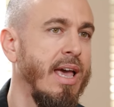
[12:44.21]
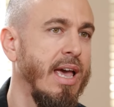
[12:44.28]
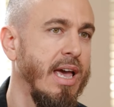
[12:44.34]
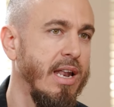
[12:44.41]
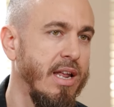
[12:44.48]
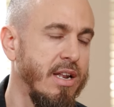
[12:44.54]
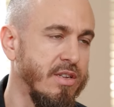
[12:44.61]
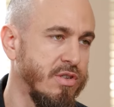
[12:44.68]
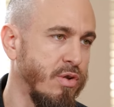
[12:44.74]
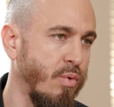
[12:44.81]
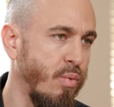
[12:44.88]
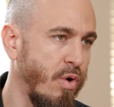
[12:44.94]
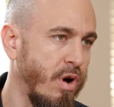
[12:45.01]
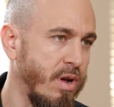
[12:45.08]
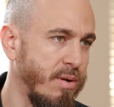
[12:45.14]
And it is the
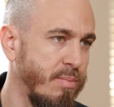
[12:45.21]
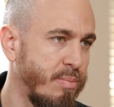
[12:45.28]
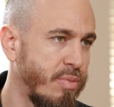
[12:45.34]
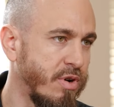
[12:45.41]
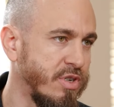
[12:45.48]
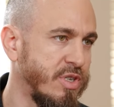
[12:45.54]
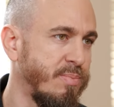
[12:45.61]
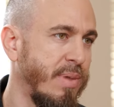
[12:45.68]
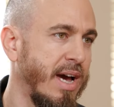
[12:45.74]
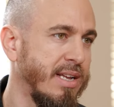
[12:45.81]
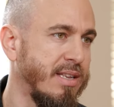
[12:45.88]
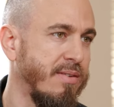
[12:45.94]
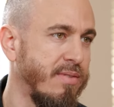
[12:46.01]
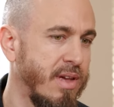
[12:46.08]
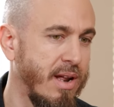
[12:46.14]
one
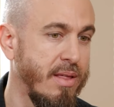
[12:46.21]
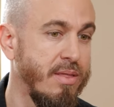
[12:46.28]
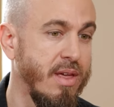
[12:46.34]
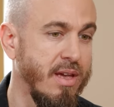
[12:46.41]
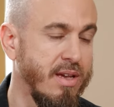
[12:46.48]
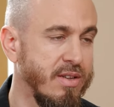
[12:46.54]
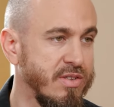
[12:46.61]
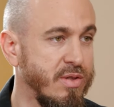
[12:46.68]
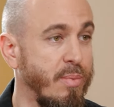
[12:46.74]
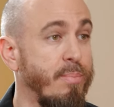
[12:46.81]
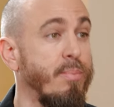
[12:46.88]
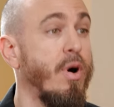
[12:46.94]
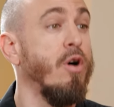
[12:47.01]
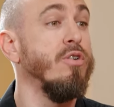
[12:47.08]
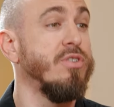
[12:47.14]
perspective that I think is the
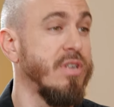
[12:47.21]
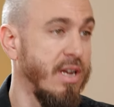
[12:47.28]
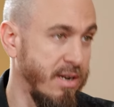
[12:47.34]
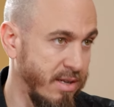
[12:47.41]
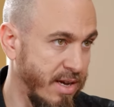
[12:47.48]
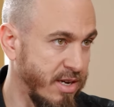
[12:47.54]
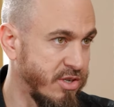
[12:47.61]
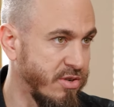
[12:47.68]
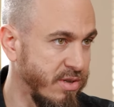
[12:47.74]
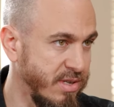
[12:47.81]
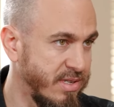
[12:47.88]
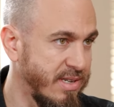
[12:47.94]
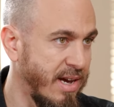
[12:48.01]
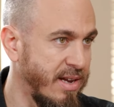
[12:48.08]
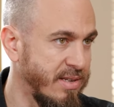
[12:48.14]
most intellectually
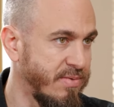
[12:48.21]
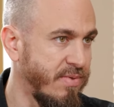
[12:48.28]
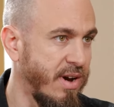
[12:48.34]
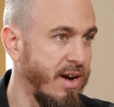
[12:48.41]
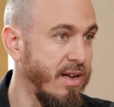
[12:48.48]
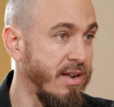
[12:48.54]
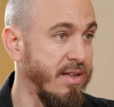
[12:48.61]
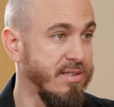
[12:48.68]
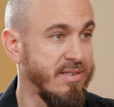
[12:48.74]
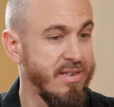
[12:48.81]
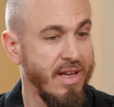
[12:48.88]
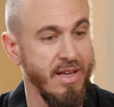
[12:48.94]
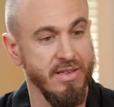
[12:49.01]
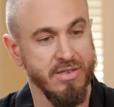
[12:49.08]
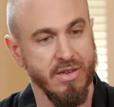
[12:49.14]
satisfying and
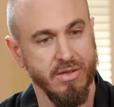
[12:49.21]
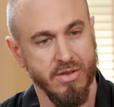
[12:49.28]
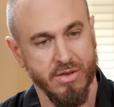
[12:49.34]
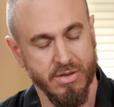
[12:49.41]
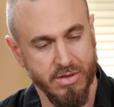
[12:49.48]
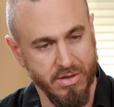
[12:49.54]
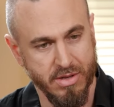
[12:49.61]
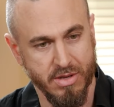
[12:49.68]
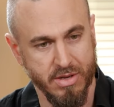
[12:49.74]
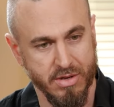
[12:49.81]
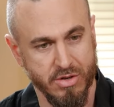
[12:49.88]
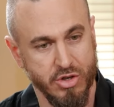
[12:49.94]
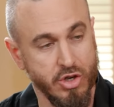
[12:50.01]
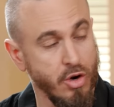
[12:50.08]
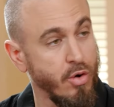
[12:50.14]
stands on the,
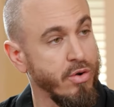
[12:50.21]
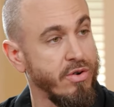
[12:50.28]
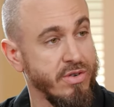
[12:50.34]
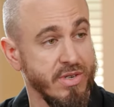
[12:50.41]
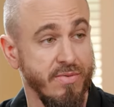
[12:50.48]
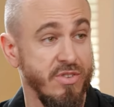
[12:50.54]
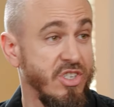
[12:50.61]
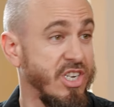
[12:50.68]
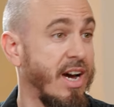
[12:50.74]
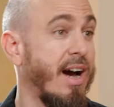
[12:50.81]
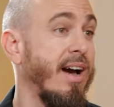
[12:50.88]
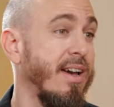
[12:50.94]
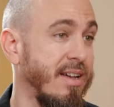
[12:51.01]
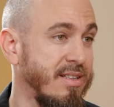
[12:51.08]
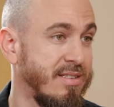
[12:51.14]
the shoulders of
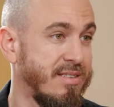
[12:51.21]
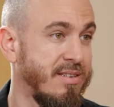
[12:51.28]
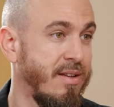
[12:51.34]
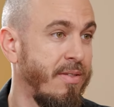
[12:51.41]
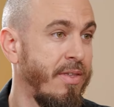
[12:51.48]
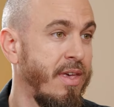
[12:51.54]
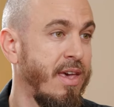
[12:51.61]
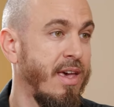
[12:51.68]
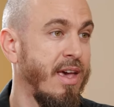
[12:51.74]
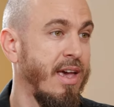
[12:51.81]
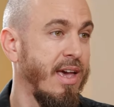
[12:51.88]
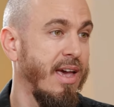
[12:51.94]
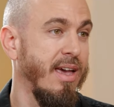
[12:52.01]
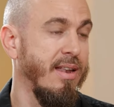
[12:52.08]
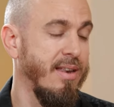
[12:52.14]
giants
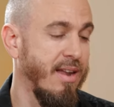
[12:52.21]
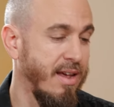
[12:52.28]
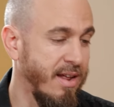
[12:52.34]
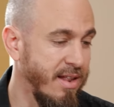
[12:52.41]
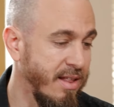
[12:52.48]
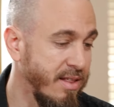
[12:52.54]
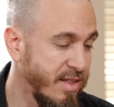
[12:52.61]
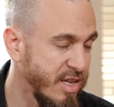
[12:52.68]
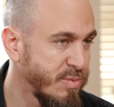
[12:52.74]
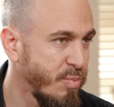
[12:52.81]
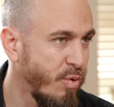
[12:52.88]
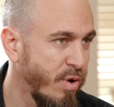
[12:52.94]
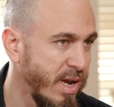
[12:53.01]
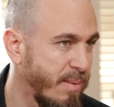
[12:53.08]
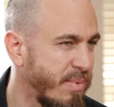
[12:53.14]
and, and, at this
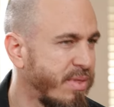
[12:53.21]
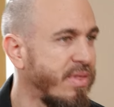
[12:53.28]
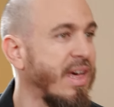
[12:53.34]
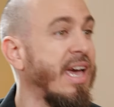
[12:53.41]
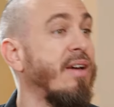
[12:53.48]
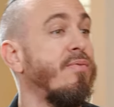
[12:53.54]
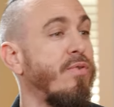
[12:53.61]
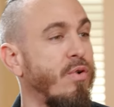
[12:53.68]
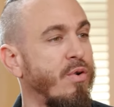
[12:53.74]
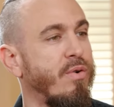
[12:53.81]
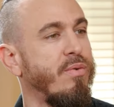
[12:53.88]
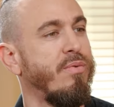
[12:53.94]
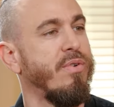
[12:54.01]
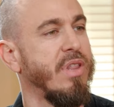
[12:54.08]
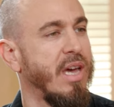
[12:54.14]
point, I'm
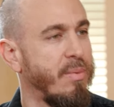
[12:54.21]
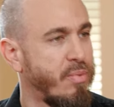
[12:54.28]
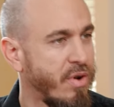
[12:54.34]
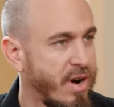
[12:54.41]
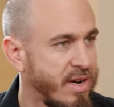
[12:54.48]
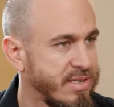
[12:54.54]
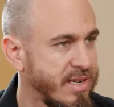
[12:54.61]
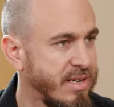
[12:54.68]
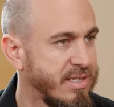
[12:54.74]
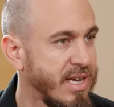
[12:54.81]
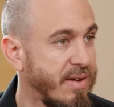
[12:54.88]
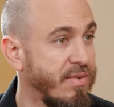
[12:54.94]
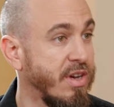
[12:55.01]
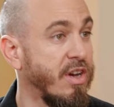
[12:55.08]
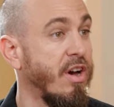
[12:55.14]
thankful for that process,
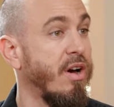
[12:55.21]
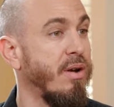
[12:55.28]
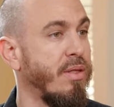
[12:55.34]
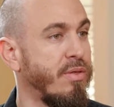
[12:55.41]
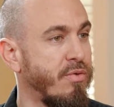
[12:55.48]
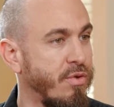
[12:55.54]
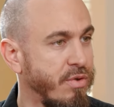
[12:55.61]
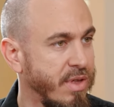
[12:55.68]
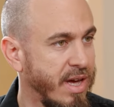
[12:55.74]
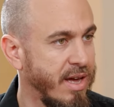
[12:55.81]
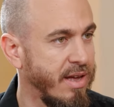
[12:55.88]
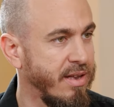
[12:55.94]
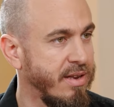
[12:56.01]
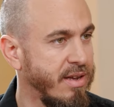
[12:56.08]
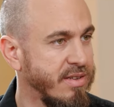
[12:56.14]
having gone through
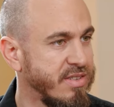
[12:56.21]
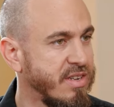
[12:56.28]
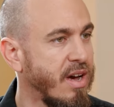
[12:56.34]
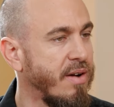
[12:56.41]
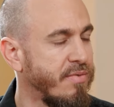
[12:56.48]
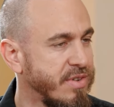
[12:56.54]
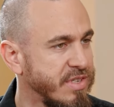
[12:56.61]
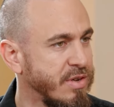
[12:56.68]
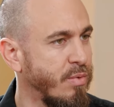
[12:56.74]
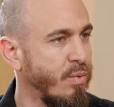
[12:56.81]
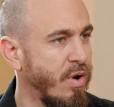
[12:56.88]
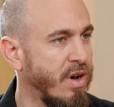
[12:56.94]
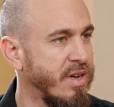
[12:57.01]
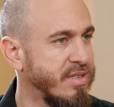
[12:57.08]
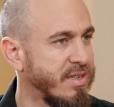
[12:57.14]
that as tough as it
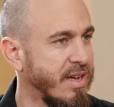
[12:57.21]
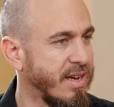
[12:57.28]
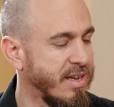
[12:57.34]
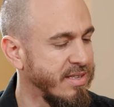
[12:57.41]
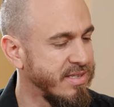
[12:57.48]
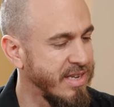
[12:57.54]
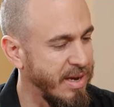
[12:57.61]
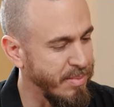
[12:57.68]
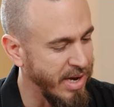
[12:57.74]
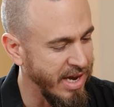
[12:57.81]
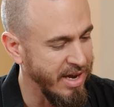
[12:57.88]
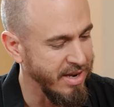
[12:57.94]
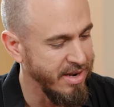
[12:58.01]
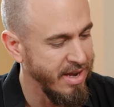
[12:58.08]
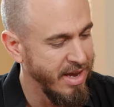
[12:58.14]
was. I can say,
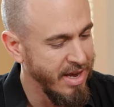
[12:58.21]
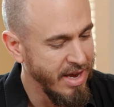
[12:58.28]
man,